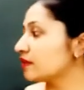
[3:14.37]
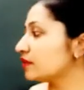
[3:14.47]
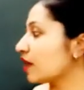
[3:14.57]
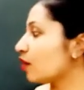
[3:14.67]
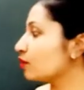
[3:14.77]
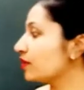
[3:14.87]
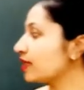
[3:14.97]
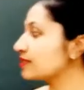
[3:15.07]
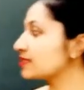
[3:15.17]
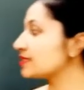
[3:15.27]
Now
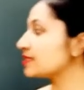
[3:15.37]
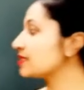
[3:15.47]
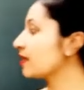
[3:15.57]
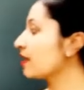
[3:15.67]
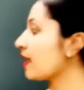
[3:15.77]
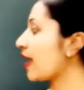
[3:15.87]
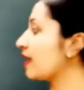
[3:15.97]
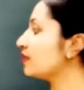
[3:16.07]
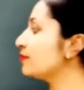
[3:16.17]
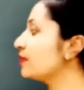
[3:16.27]
next is
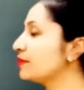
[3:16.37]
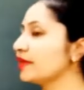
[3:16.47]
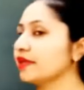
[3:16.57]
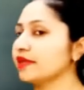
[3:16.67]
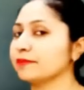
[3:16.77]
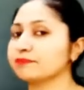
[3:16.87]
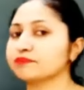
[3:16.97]
animal breeding.